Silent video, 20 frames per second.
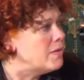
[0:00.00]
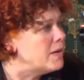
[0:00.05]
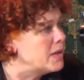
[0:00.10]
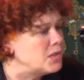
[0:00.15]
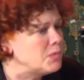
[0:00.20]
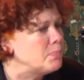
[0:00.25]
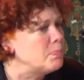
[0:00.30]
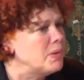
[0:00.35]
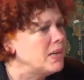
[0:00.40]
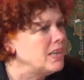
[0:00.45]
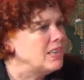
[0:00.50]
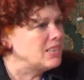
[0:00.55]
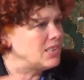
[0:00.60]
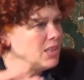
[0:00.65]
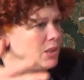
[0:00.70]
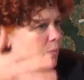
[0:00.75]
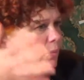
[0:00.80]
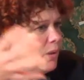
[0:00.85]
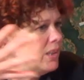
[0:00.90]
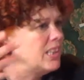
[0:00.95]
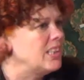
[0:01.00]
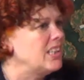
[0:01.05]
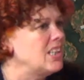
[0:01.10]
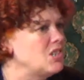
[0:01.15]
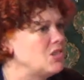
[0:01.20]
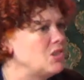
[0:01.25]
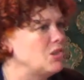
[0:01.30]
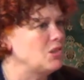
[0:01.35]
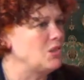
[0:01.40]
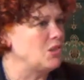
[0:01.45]
at a party what it
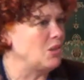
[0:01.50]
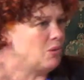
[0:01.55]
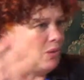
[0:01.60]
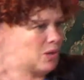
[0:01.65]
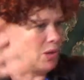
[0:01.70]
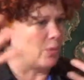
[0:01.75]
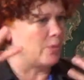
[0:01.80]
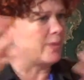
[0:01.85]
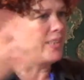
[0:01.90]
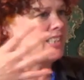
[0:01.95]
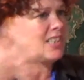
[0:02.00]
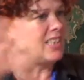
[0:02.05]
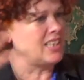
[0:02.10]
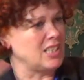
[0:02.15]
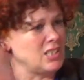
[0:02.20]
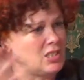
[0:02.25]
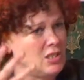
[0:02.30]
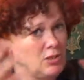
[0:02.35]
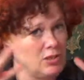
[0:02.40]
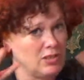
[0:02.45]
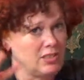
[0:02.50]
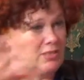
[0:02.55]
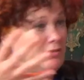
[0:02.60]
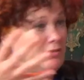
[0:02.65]
is you do or what it is you're